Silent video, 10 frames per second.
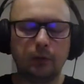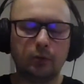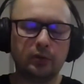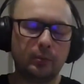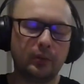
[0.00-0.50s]

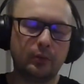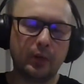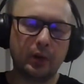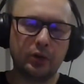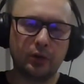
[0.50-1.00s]
know some
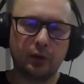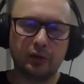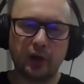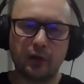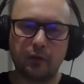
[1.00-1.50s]
information
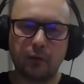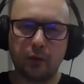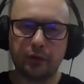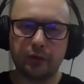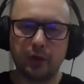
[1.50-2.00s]
on star
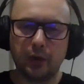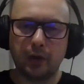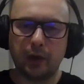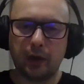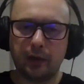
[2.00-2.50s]
forts
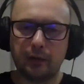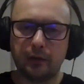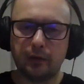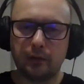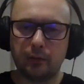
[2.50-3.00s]

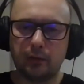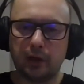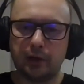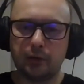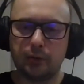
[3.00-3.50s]
and uh,
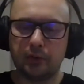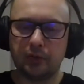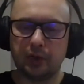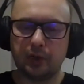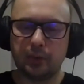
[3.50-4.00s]
would like to
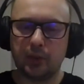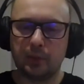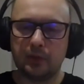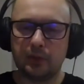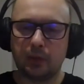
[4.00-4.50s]
present
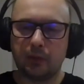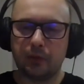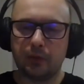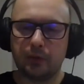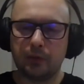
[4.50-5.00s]
maybe some of
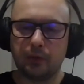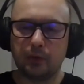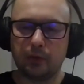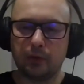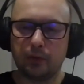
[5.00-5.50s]
it if
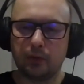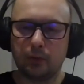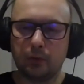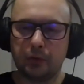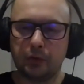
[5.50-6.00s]
you if
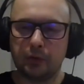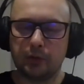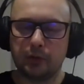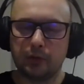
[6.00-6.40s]
you wish.